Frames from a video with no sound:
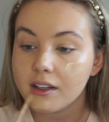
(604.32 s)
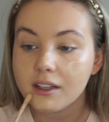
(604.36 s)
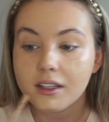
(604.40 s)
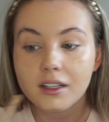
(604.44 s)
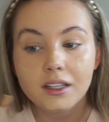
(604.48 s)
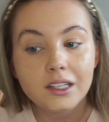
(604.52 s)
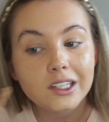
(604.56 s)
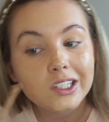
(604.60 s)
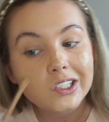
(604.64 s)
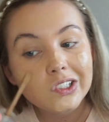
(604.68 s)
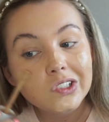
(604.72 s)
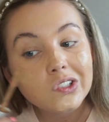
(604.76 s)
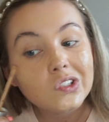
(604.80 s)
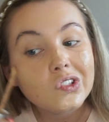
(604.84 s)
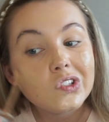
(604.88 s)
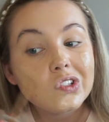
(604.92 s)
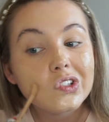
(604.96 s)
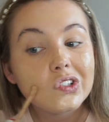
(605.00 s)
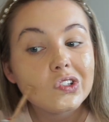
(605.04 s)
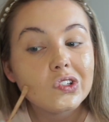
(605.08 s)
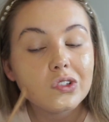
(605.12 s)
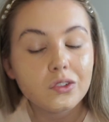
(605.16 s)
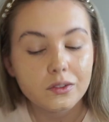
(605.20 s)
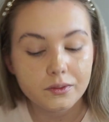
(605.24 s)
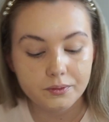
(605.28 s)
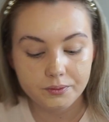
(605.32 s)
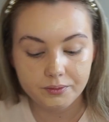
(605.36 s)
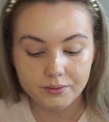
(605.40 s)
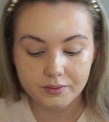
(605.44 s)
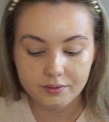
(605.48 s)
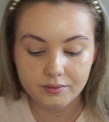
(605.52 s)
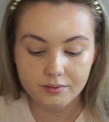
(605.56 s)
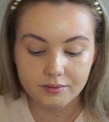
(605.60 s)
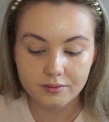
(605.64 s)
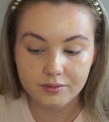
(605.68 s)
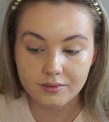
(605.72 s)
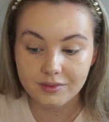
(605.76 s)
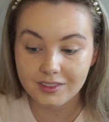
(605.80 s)
is
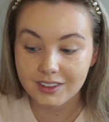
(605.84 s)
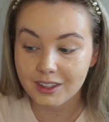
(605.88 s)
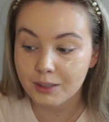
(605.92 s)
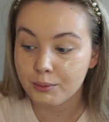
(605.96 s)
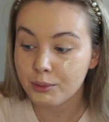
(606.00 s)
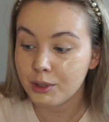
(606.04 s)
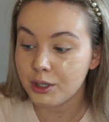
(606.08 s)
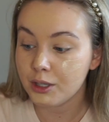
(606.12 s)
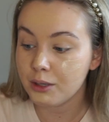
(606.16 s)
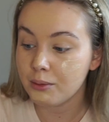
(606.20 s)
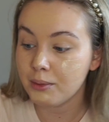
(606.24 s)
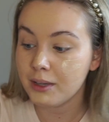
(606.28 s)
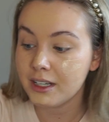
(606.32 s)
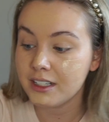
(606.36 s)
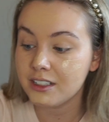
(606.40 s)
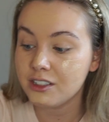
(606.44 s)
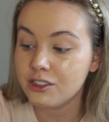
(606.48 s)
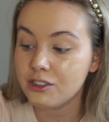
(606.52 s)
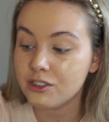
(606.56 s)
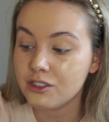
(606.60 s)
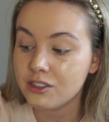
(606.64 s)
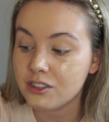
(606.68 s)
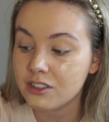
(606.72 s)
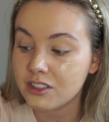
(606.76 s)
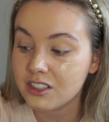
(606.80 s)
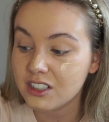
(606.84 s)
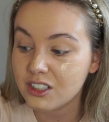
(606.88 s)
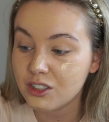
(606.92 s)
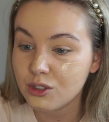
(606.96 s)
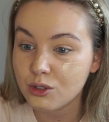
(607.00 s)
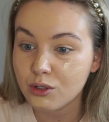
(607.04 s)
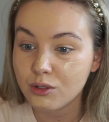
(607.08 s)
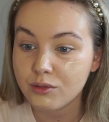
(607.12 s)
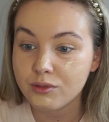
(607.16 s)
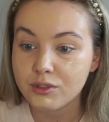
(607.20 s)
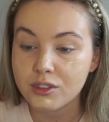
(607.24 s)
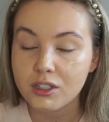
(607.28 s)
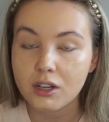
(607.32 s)
the beauty blender does sort
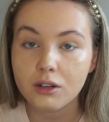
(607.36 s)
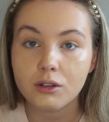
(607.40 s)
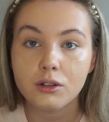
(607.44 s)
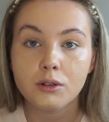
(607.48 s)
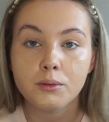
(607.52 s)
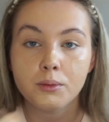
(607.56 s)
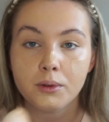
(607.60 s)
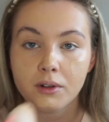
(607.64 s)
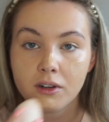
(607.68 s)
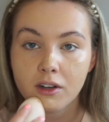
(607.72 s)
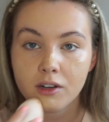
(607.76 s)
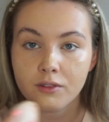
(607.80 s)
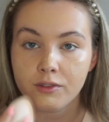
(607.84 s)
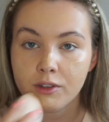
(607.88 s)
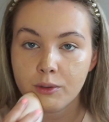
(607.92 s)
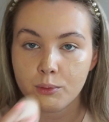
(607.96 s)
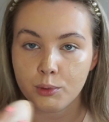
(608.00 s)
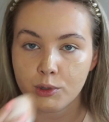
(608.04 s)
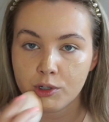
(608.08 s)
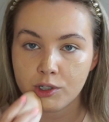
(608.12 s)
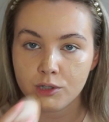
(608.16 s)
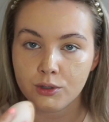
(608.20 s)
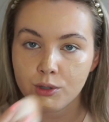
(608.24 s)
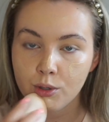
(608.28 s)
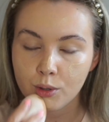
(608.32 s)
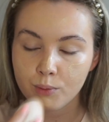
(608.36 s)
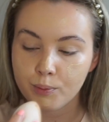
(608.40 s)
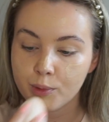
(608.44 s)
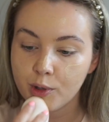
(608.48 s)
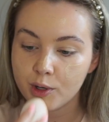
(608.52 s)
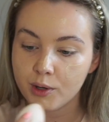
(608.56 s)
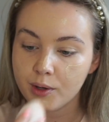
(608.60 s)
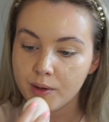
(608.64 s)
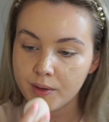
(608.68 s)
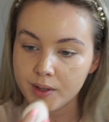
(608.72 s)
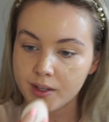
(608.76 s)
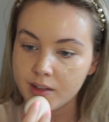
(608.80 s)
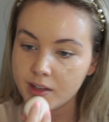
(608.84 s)
of soak up a lot of your product,
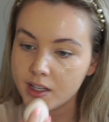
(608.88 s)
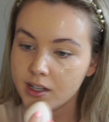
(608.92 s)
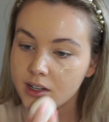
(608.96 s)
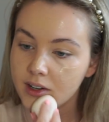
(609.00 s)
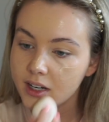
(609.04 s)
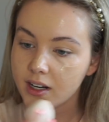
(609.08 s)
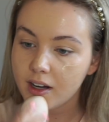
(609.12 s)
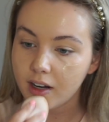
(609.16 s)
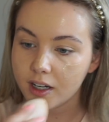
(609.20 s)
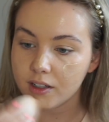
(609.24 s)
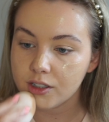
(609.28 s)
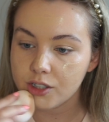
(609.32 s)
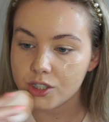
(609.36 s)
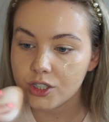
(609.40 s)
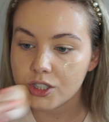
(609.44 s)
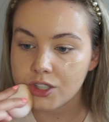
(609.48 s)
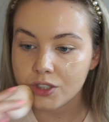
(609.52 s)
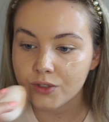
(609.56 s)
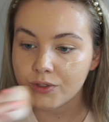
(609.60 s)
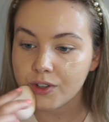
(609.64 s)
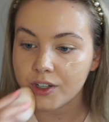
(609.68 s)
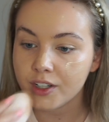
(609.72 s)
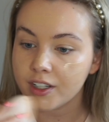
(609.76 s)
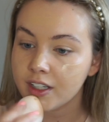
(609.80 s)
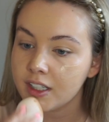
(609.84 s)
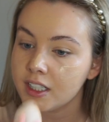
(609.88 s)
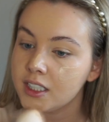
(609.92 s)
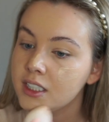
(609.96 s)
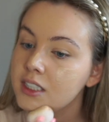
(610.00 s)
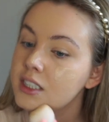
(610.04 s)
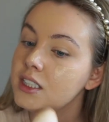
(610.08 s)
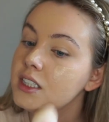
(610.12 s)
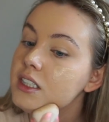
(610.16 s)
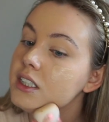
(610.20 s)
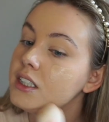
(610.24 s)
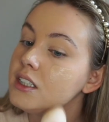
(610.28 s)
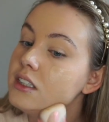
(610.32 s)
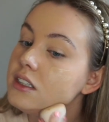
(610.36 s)
but I just find
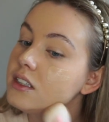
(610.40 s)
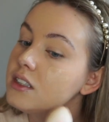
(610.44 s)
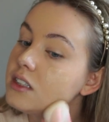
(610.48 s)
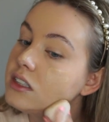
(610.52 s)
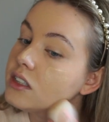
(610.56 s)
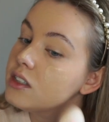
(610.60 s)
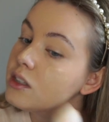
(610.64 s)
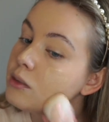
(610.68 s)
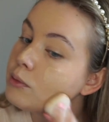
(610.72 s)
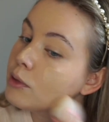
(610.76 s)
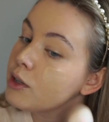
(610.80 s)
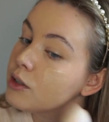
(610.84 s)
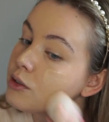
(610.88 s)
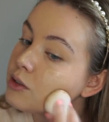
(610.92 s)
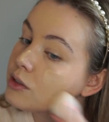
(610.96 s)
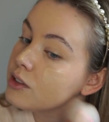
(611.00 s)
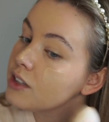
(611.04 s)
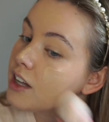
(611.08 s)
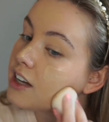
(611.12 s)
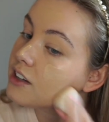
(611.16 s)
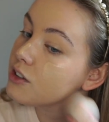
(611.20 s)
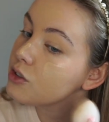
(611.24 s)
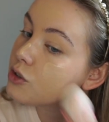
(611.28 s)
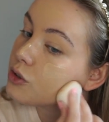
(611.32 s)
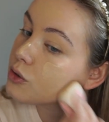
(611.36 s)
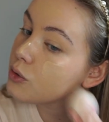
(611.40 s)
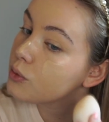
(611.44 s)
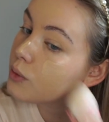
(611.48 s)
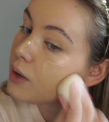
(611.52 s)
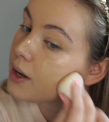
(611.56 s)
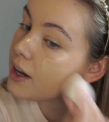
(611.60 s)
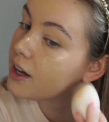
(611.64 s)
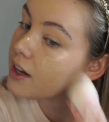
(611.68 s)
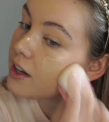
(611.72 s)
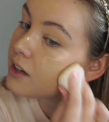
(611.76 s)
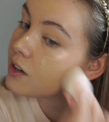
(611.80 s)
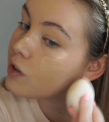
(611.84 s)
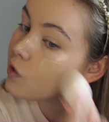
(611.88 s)
it's the most natural
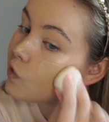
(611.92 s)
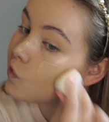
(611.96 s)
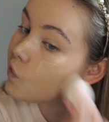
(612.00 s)
way